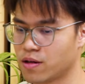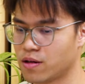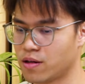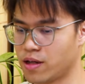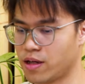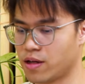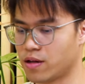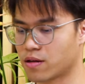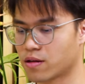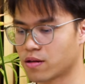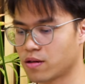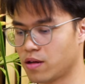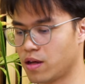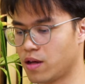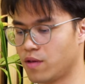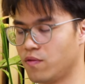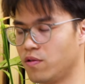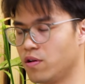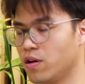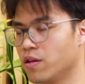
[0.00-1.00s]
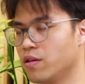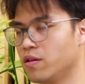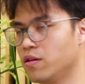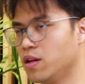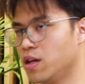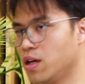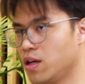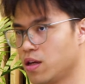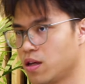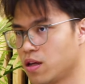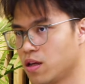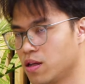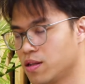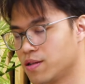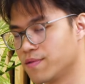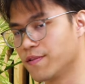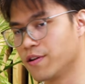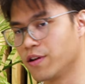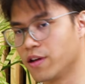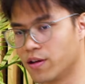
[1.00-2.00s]
like every other day.
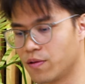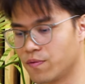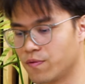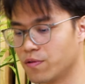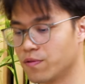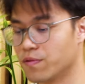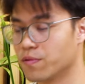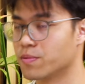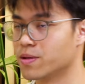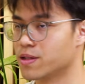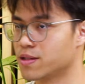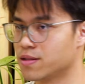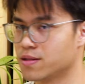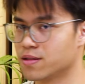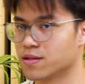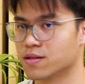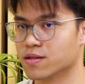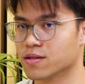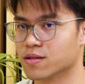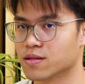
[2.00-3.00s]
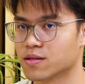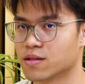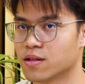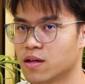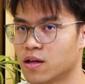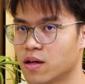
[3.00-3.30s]
It's very helpful for businesses.